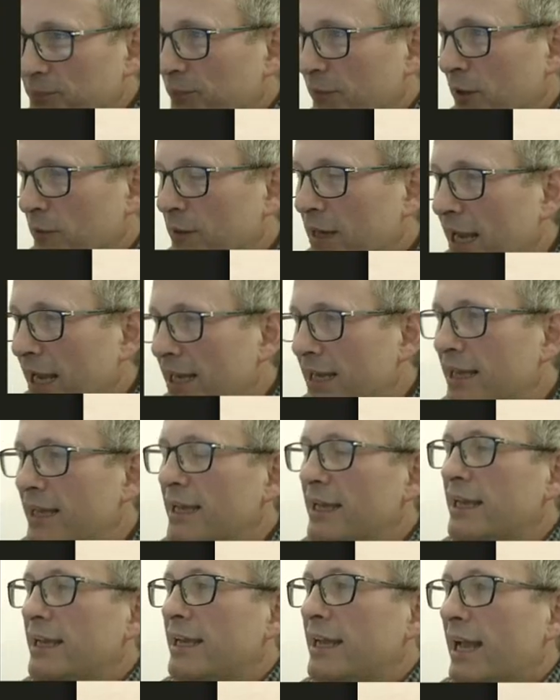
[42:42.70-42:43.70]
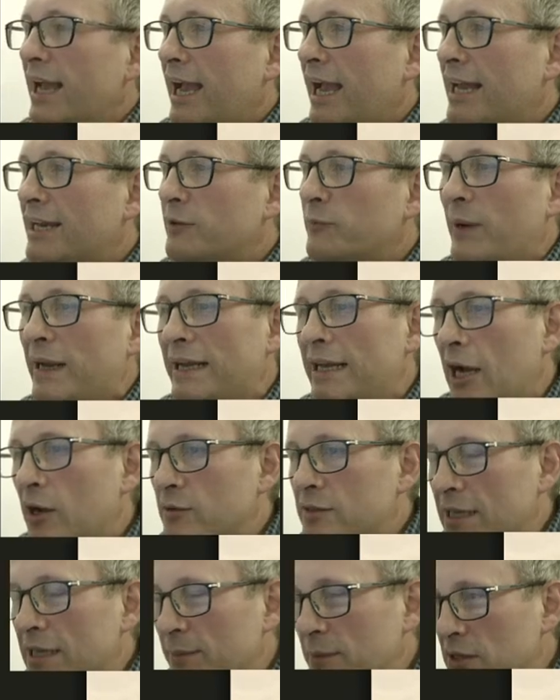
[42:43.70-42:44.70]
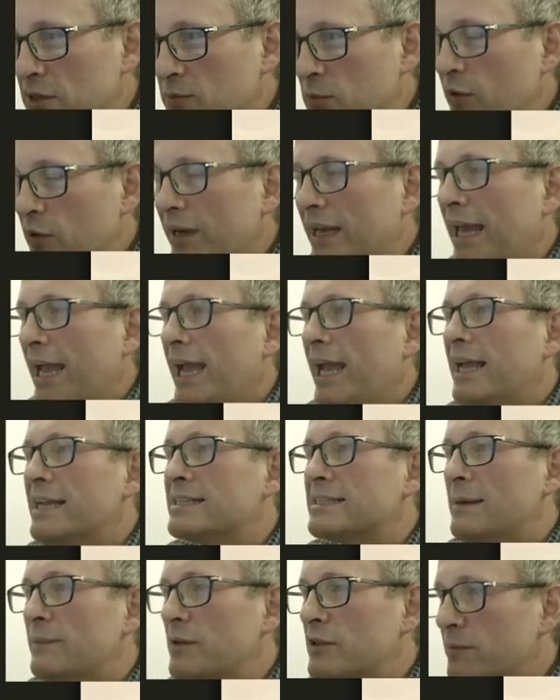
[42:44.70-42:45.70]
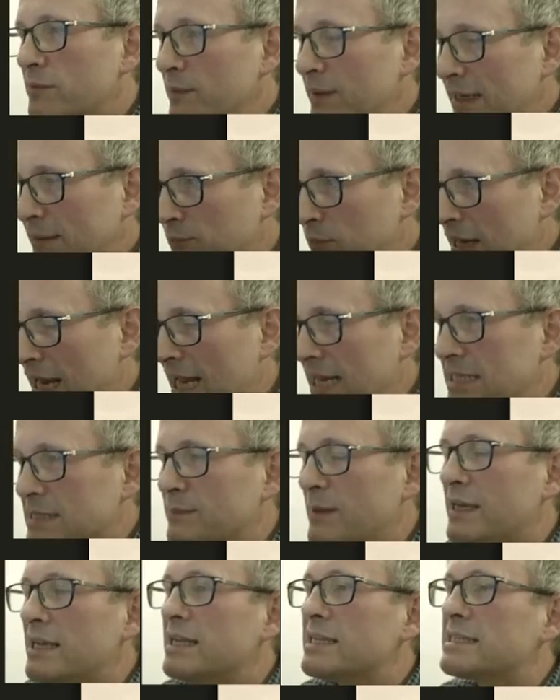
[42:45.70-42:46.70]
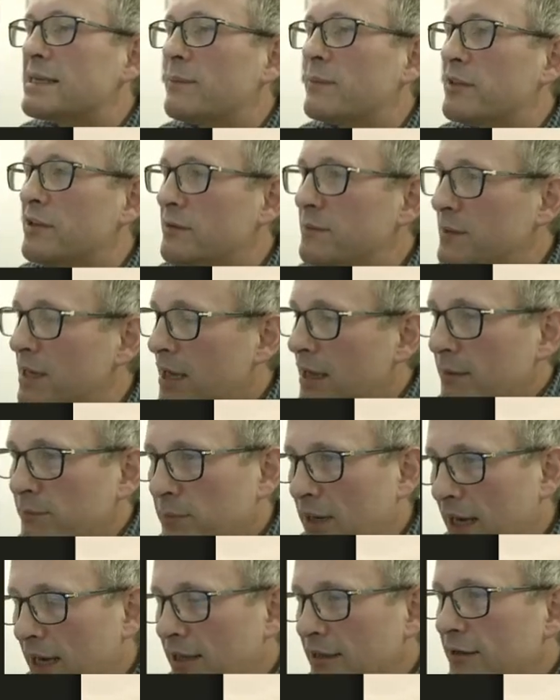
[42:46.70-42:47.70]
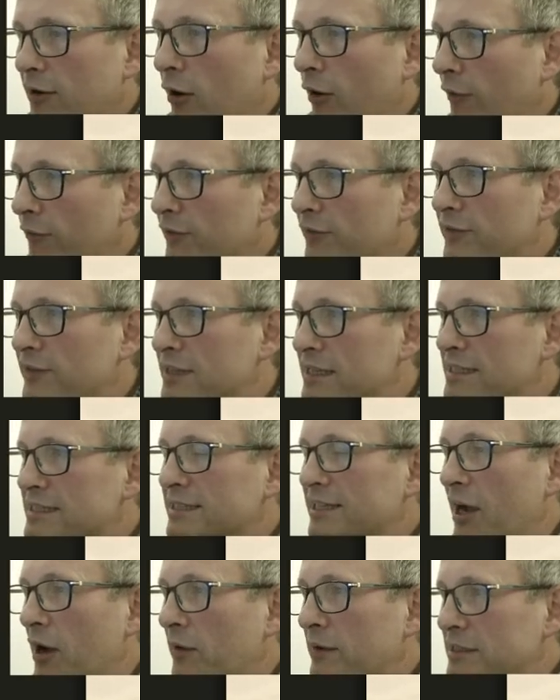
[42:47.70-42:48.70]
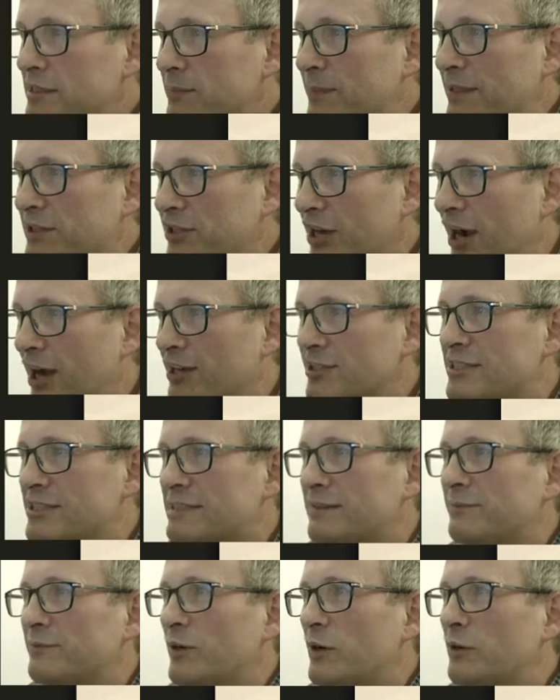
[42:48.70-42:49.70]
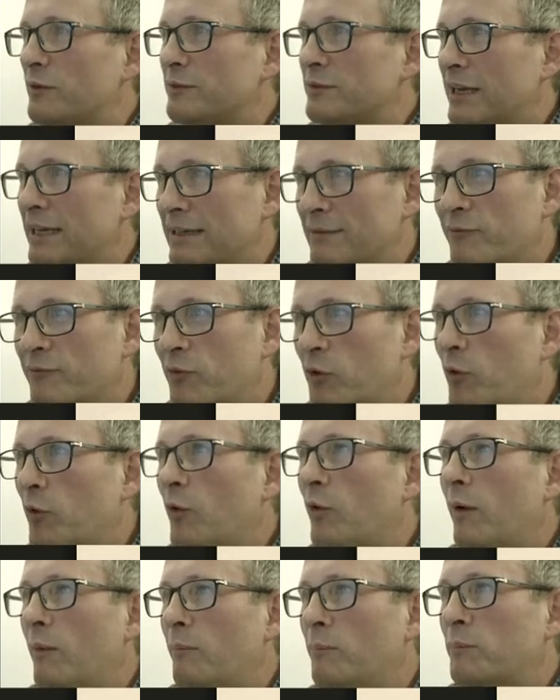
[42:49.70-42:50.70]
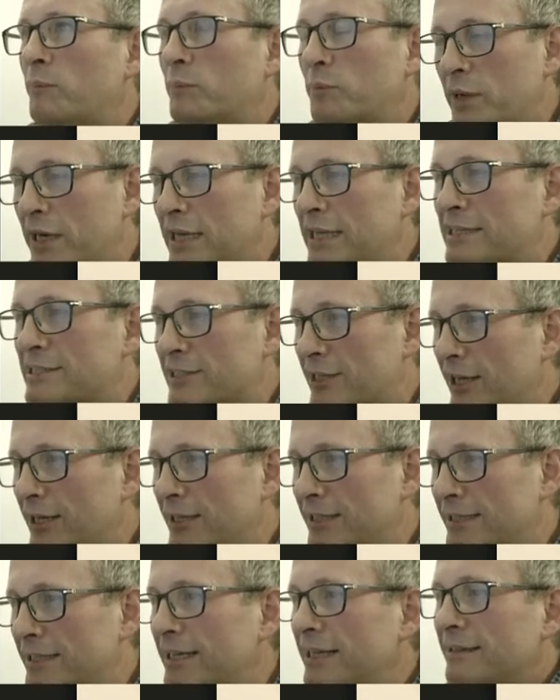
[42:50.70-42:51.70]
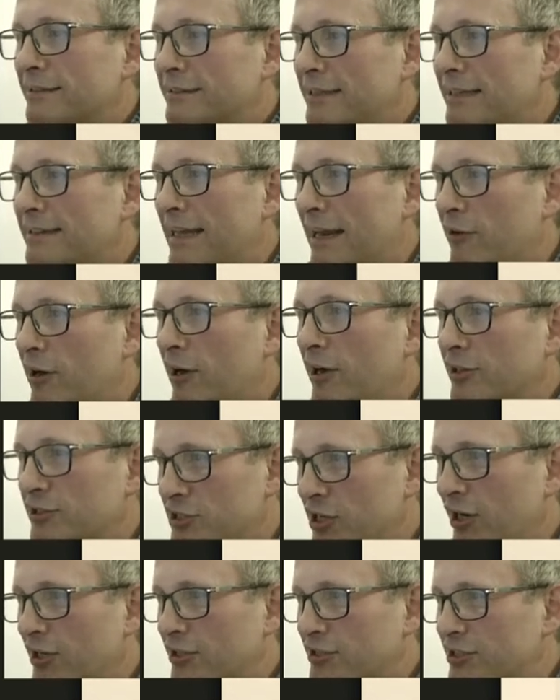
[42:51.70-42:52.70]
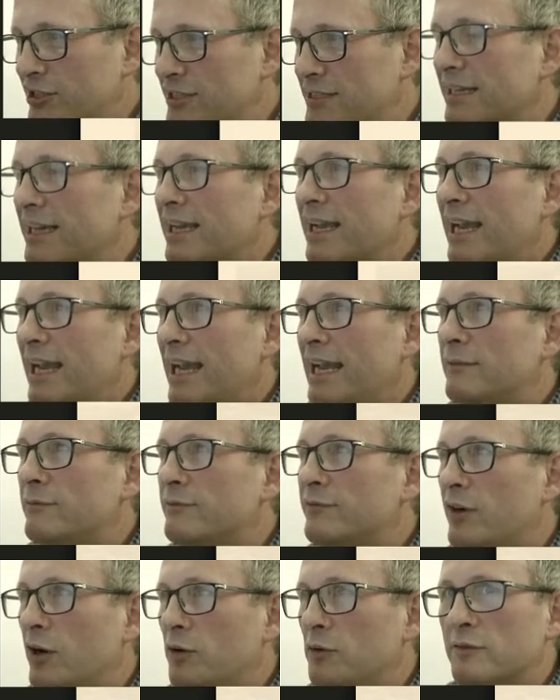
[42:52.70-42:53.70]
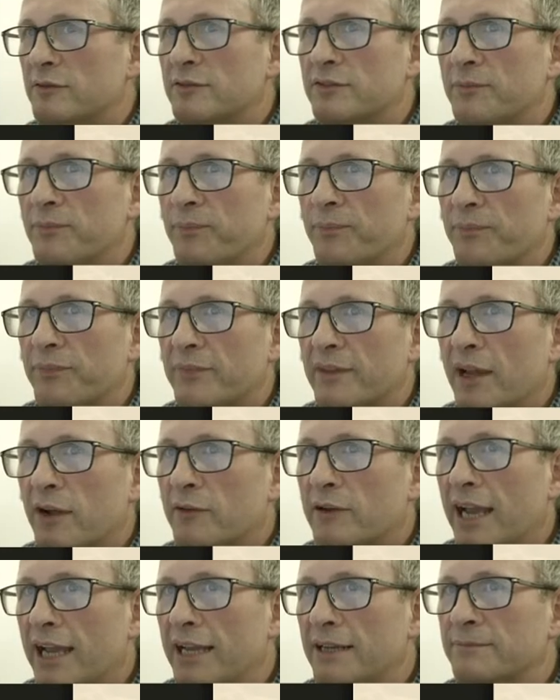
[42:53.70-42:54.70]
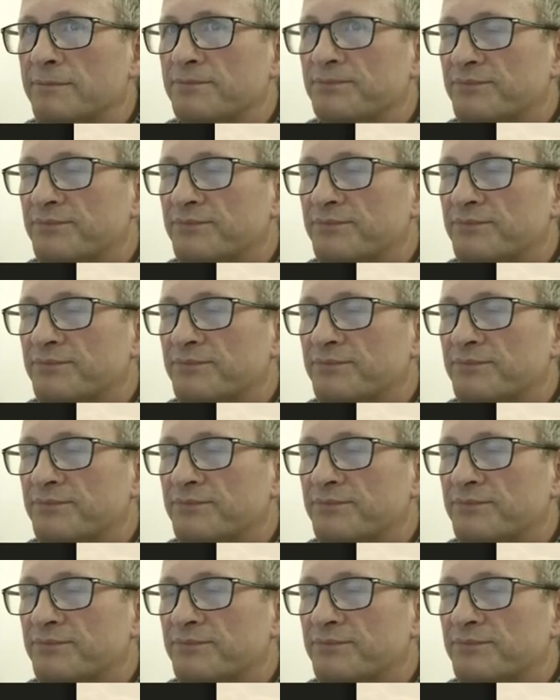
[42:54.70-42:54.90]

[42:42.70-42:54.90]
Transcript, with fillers: Okay? and we know some of them are in air, some of them are in plasma, some of them, but often there's going to be charges involved. and for, I'm pretty certain that there are charges involved. Okay.